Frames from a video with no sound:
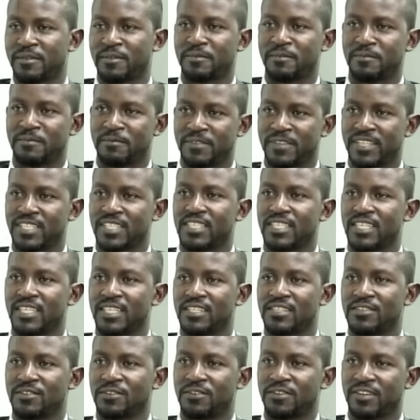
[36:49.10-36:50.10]

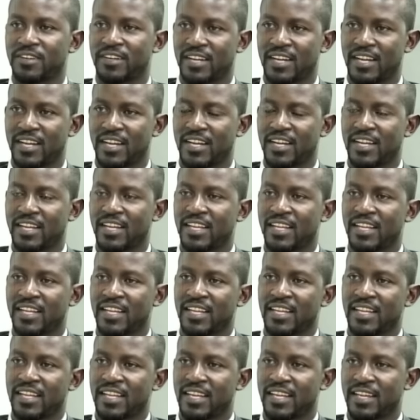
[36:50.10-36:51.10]
visit or a
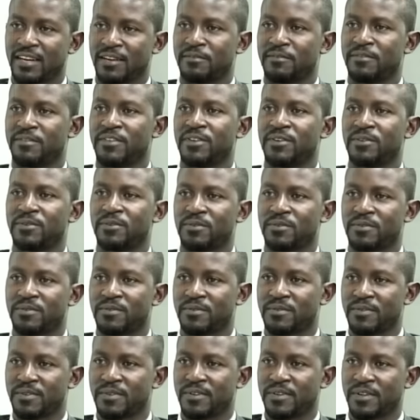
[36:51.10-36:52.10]
review
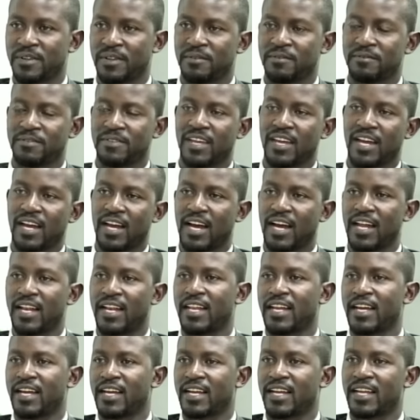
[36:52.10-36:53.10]
if they
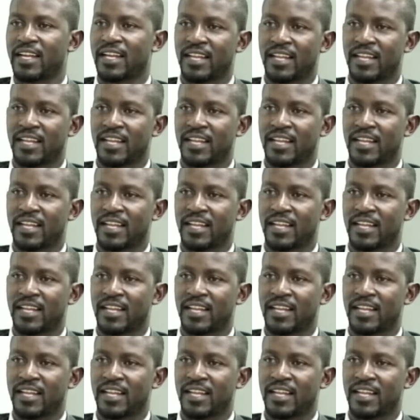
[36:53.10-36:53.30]
are